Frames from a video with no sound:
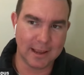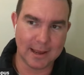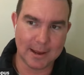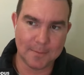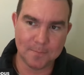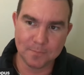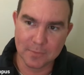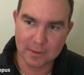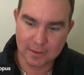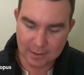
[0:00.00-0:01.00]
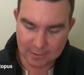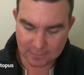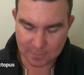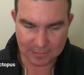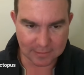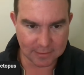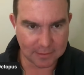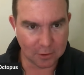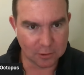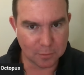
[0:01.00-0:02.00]
So basically,
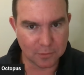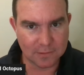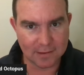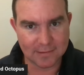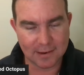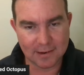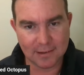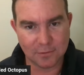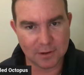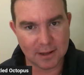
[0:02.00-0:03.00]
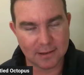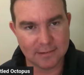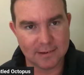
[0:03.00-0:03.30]
the octopus does send his regards.